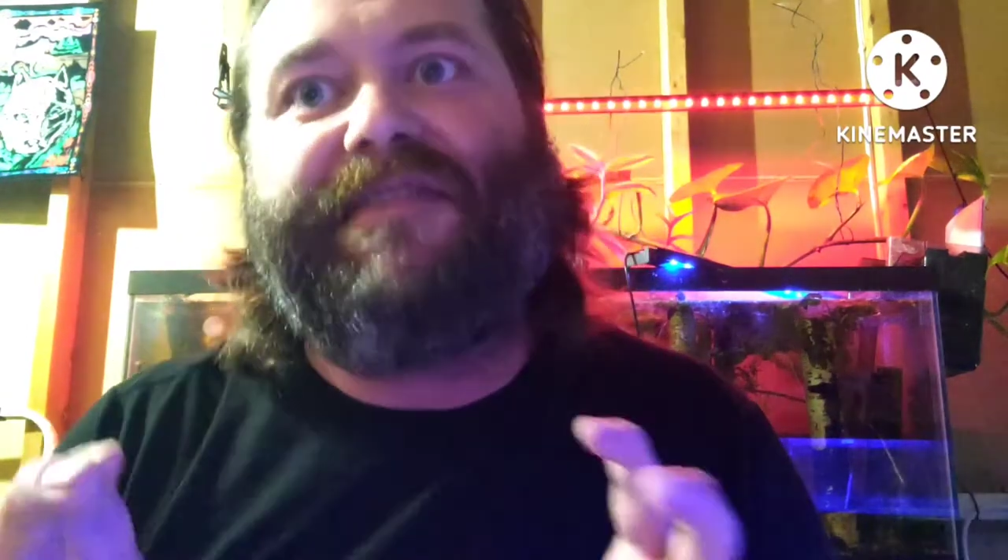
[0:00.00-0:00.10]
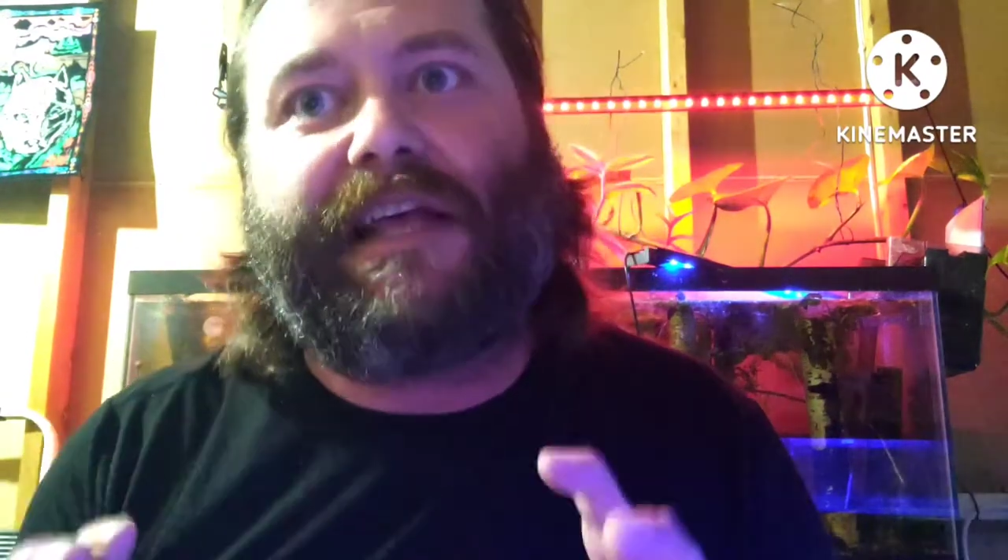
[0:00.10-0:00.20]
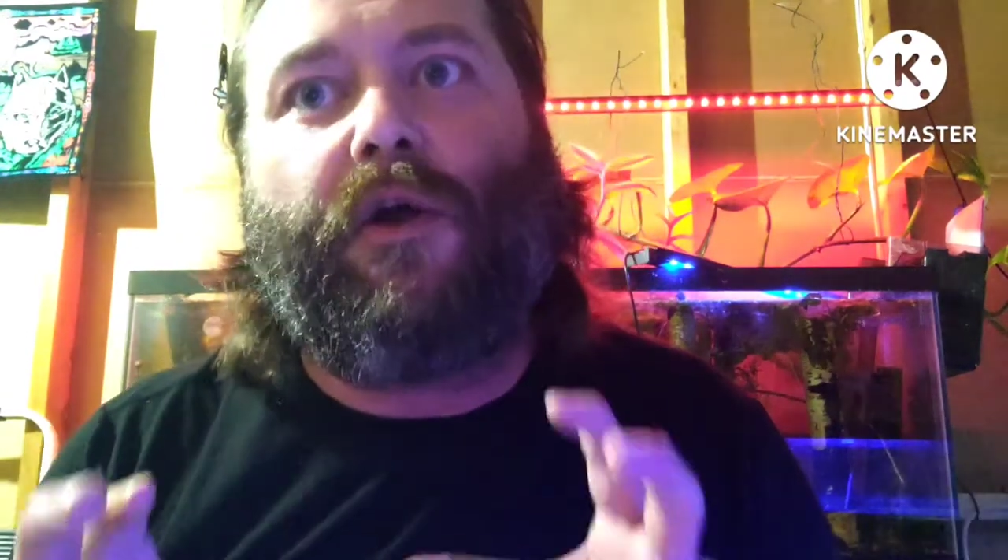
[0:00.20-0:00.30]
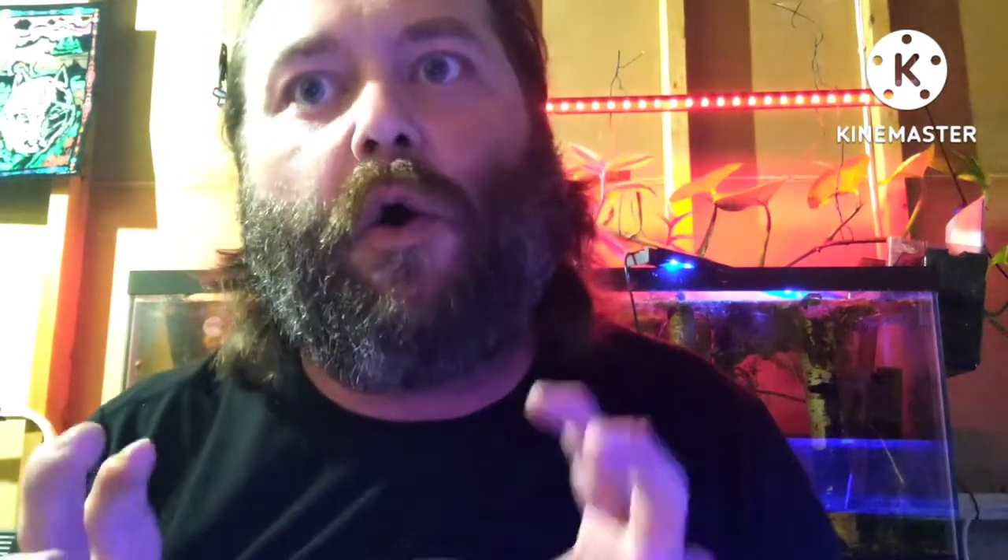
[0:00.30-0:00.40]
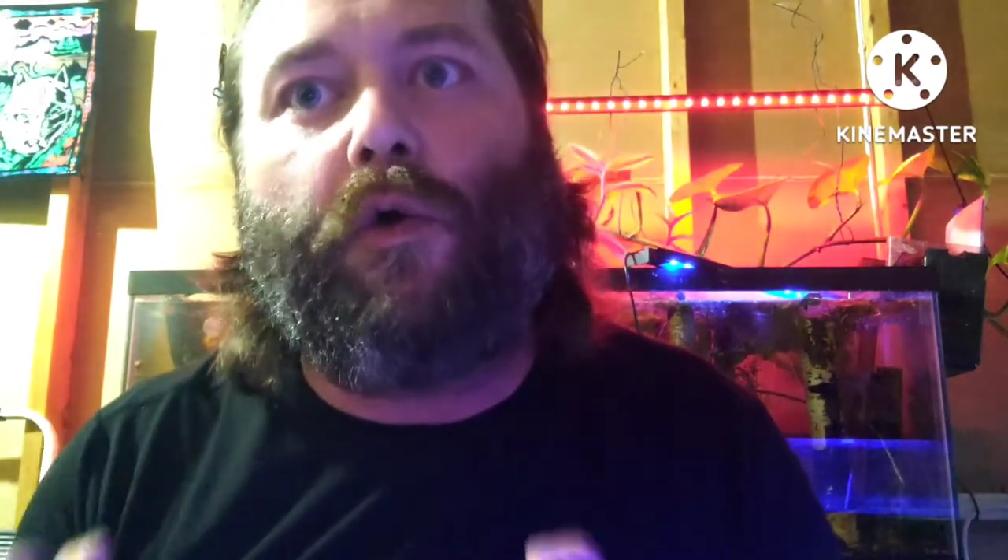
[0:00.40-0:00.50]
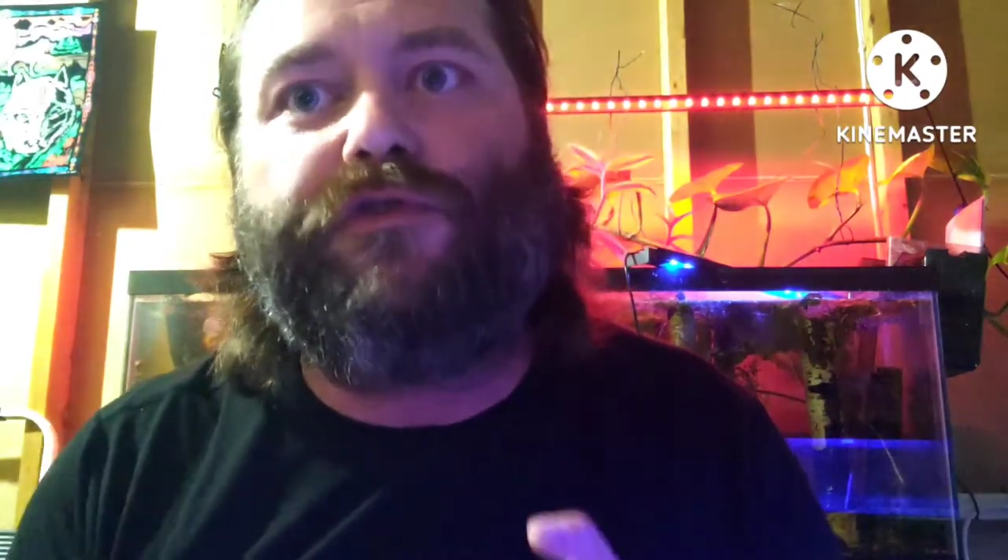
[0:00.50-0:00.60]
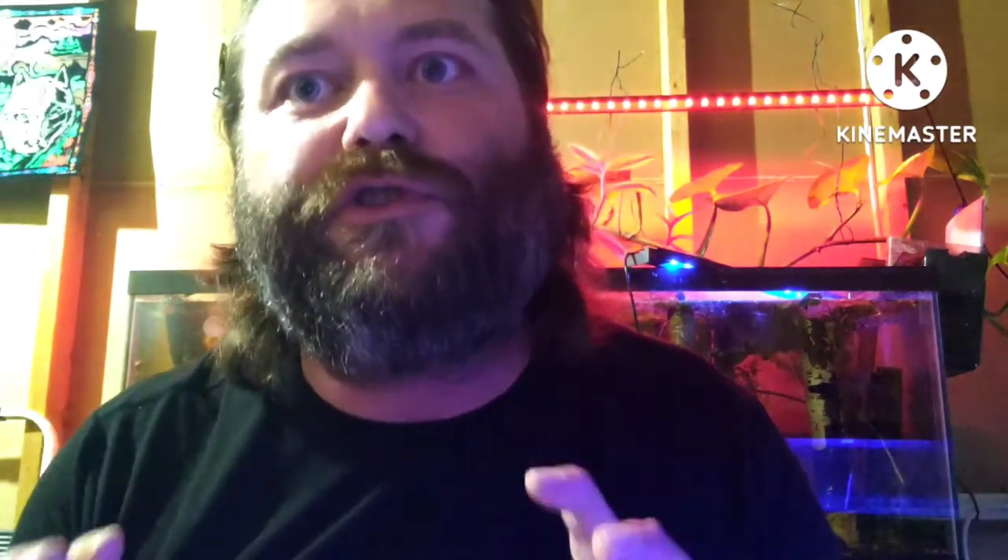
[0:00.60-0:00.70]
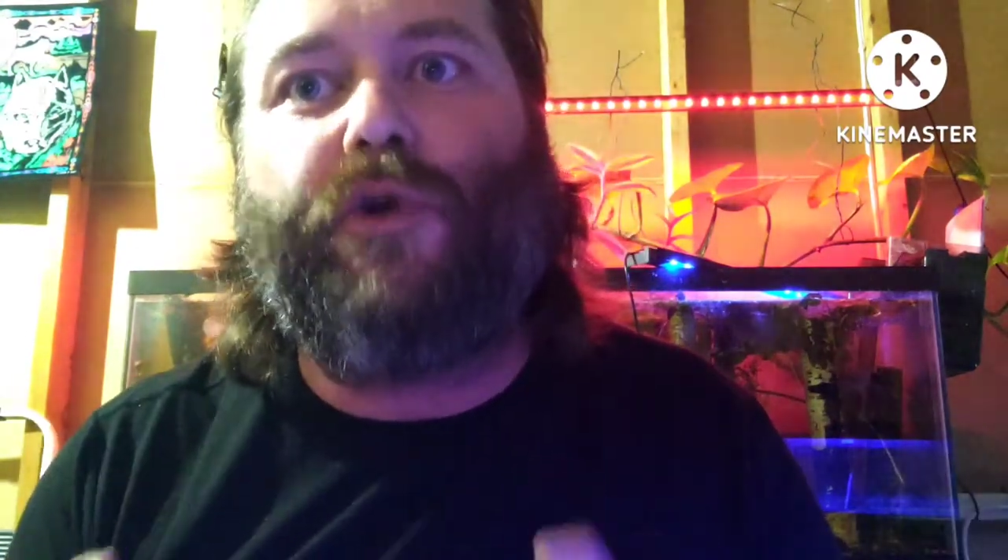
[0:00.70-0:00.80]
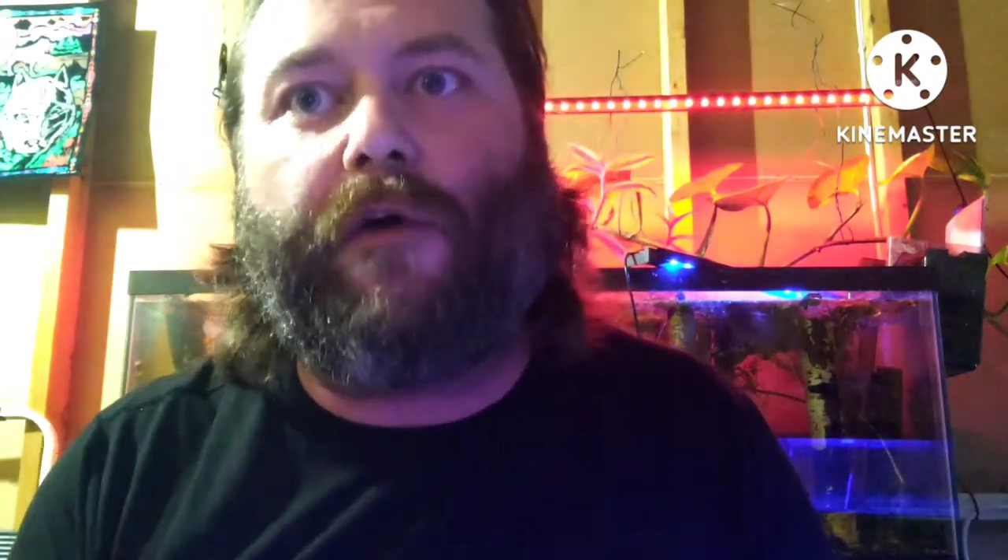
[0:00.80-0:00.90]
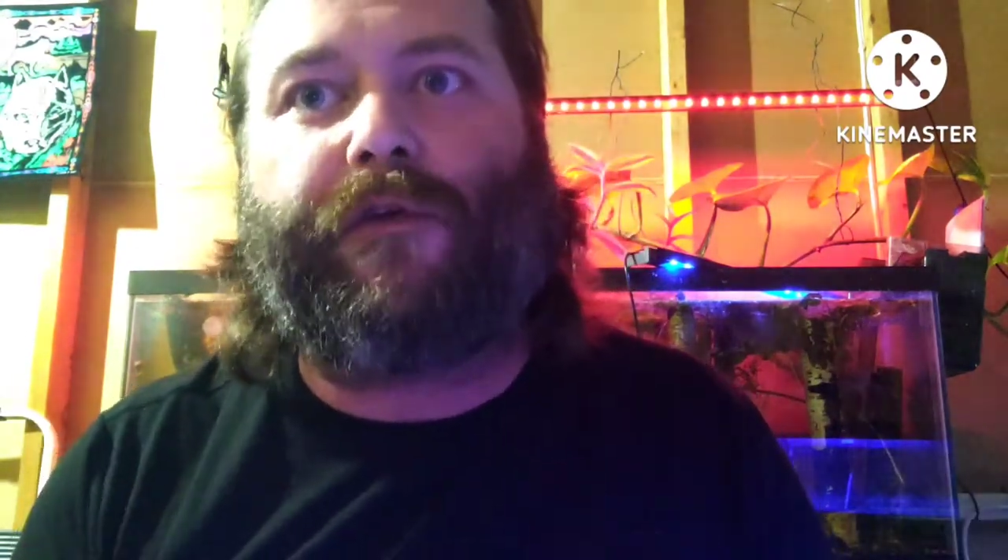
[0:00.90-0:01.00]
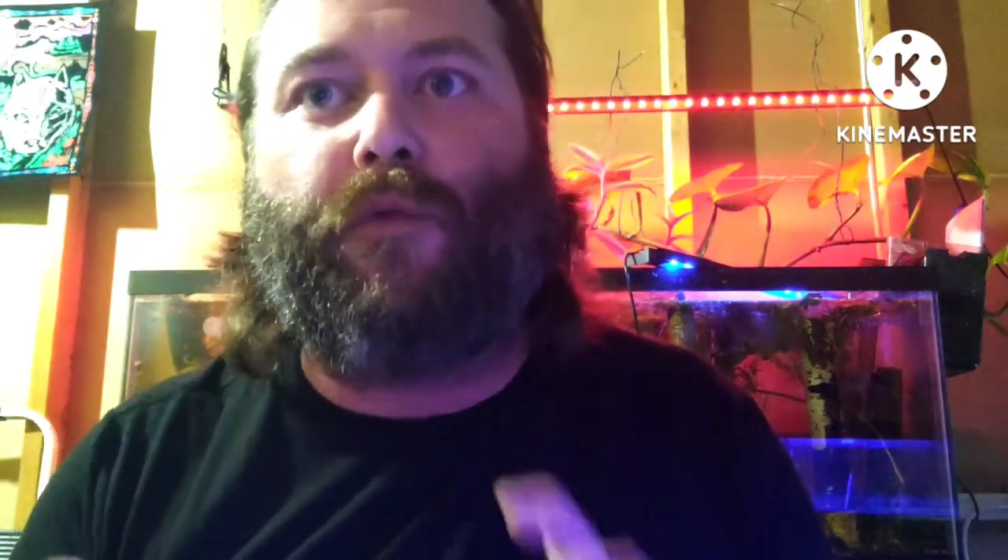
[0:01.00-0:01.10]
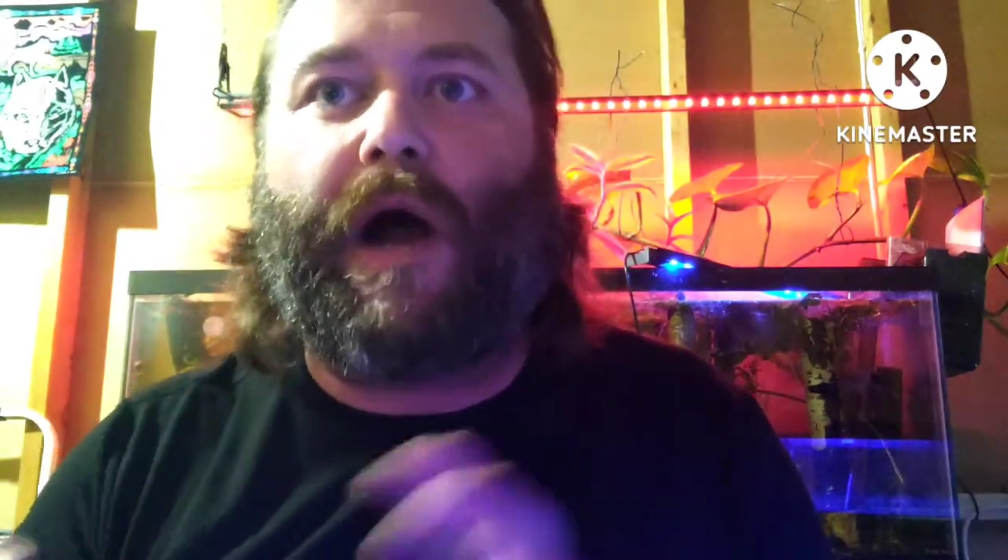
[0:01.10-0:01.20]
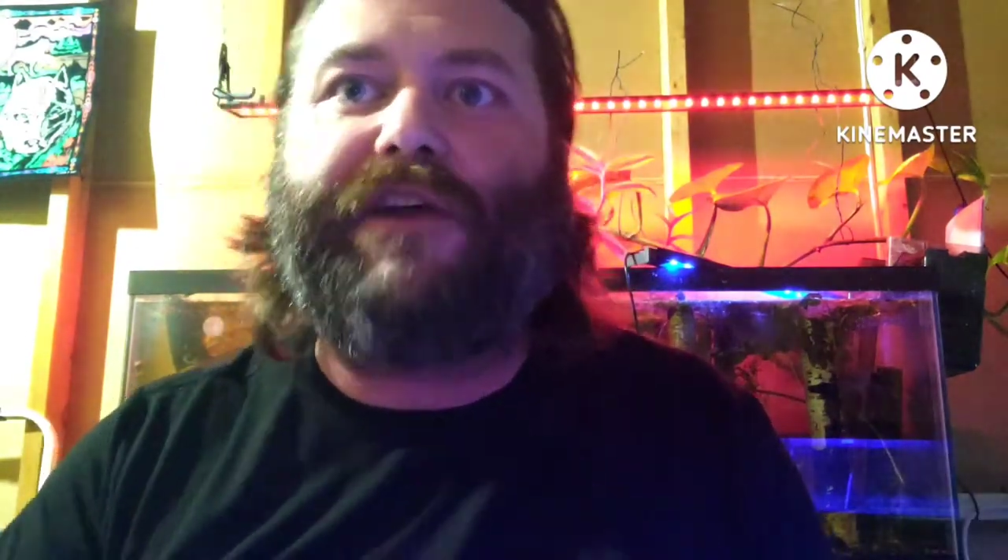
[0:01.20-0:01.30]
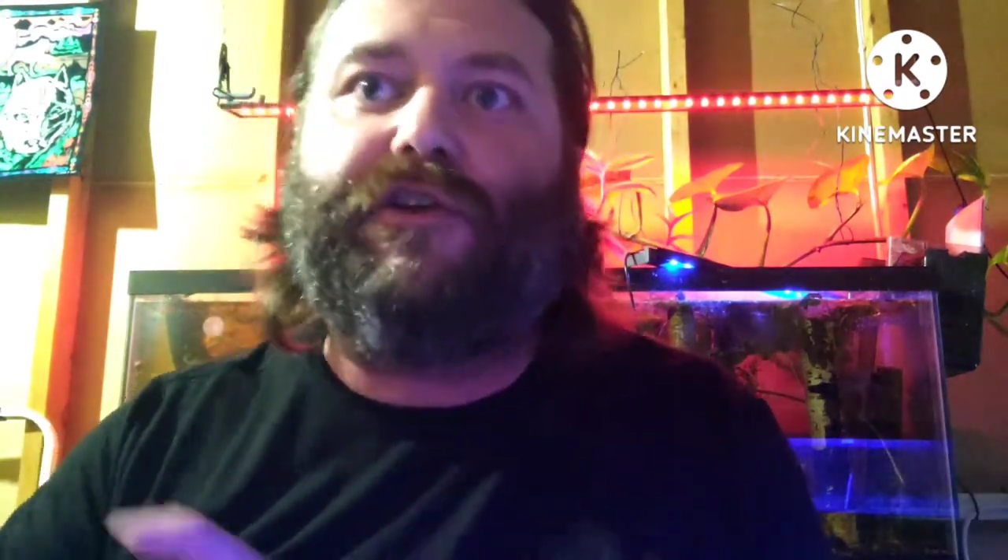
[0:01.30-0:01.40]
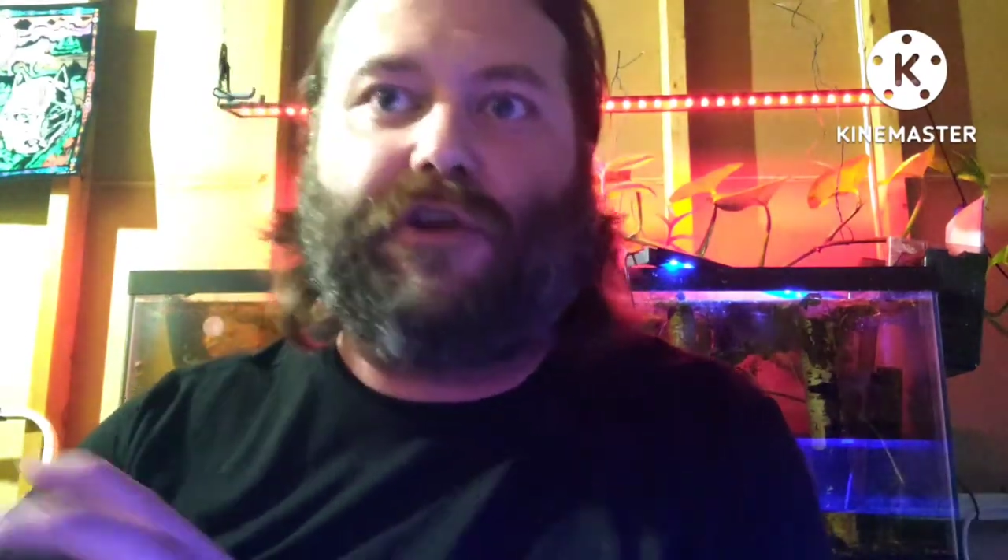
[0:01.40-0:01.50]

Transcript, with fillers: and that'll hold you over while you're